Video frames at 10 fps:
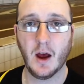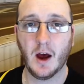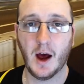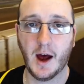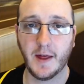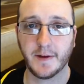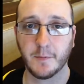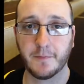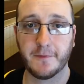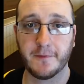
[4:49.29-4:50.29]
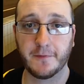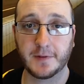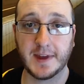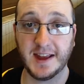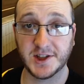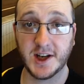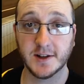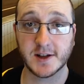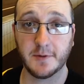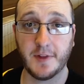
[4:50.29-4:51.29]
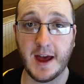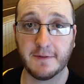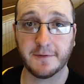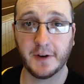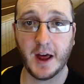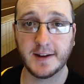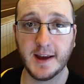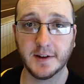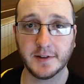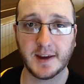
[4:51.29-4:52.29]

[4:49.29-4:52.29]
the kitchens up there flooding,